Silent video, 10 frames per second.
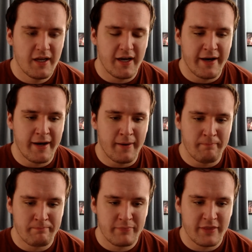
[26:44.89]

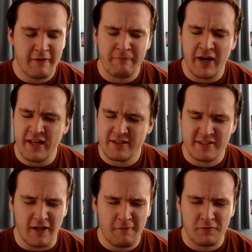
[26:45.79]
The fight
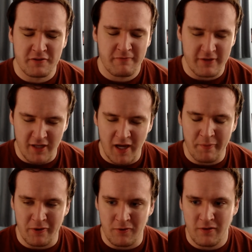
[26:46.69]
itself was
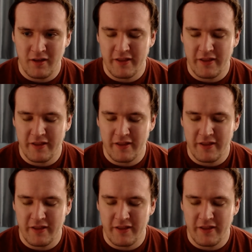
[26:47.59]
phenomenal.